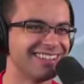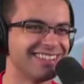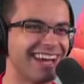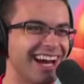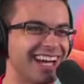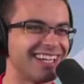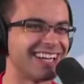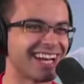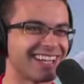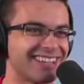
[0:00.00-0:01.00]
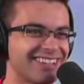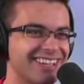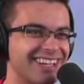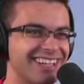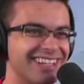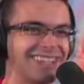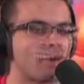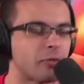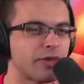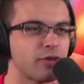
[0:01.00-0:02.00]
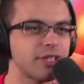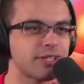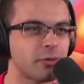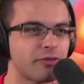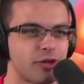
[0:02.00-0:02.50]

Yeah, you got a little greedy. Everybody freeze, everybody